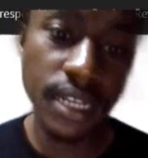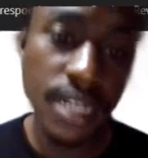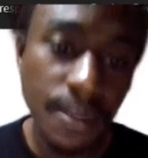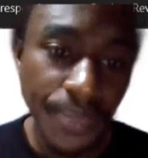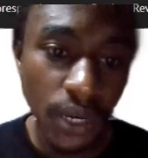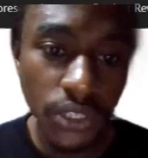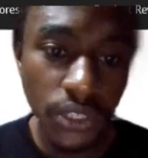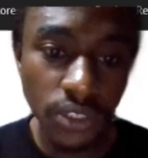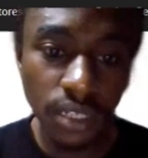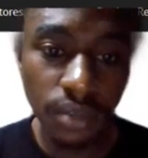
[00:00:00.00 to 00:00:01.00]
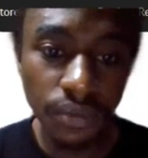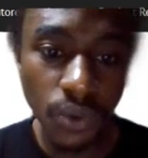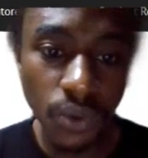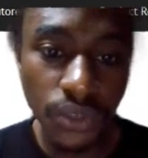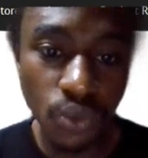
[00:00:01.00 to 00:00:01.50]
OTO number 4, which
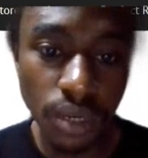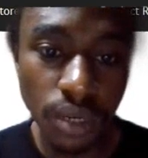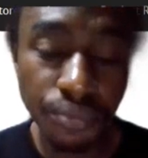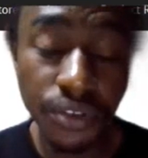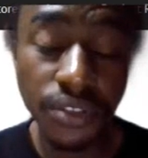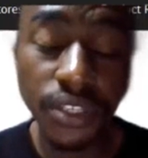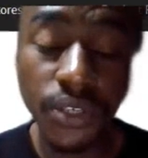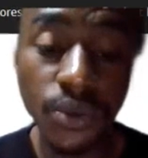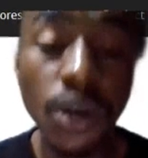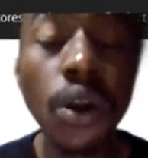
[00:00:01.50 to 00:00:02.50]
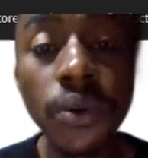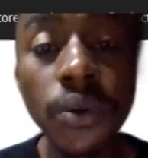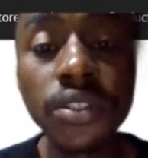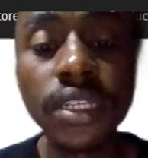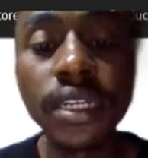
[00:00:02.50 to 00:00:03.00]
is WordPress Secure
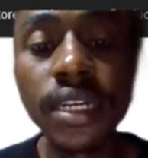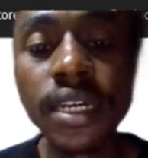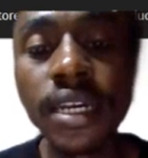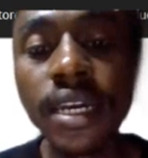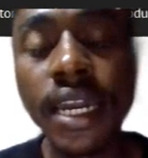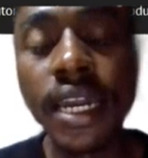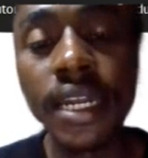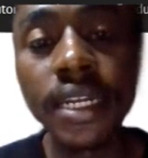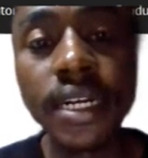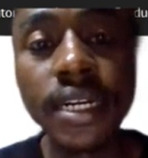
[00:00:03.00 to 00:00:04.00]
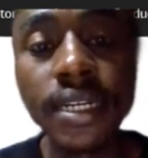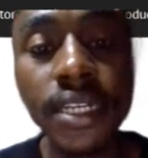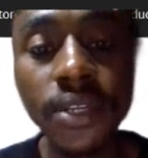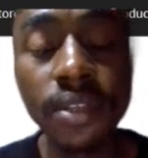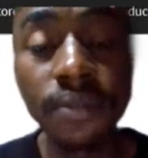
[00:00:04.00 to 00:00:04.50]
Coaching, and the
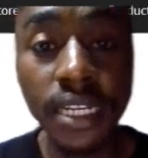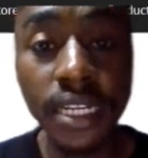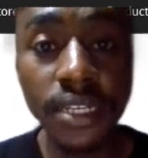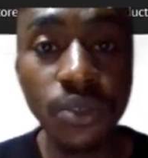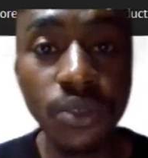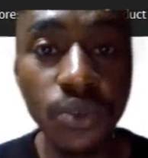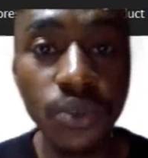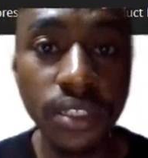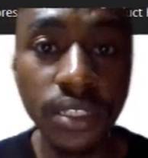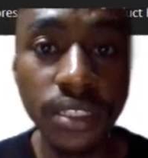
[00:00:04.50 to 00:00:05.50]
vendors, which is